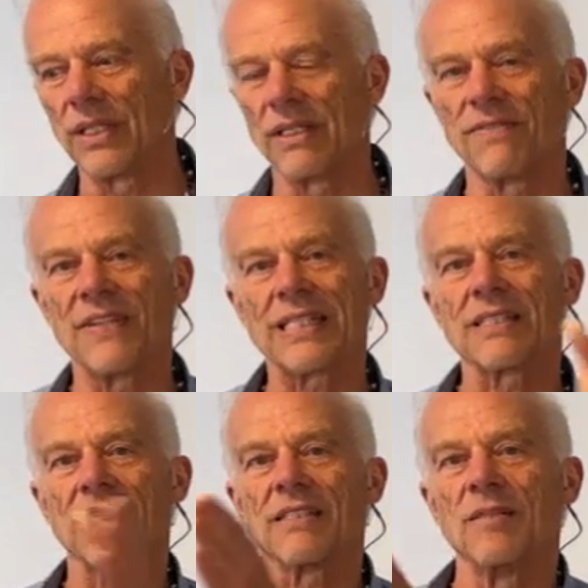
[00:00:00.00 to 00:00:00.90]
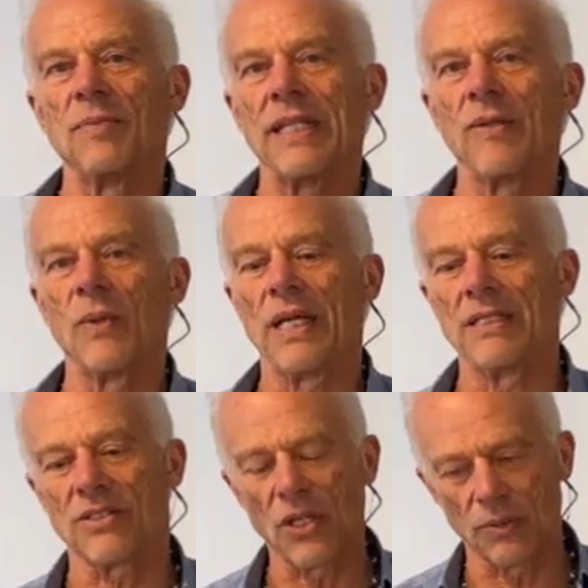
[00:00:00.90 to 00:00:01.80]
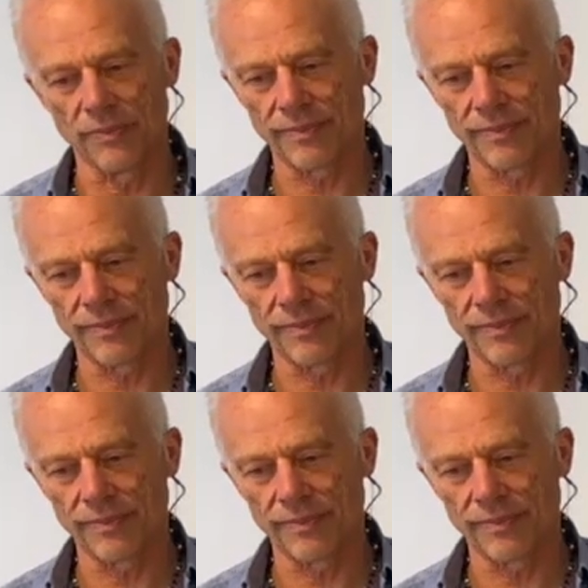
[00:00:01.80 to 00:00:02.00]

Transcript: and affects us in many ways. So